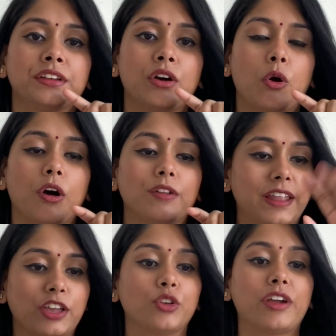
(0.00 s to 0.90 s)

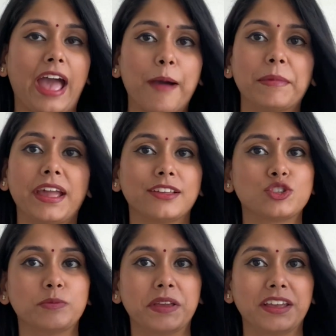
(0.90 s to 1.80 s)
like, you know, Cammy has
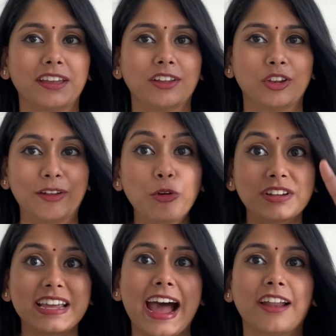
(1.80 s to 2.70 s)
to be
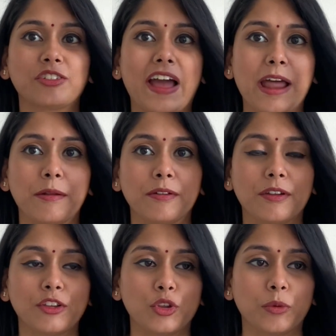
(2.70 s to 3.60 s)
looked at and,
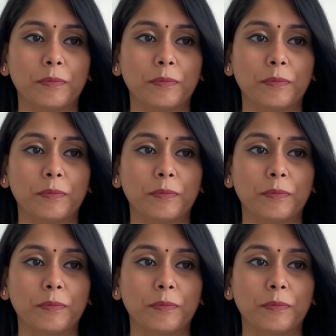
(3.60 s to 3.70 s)
you know,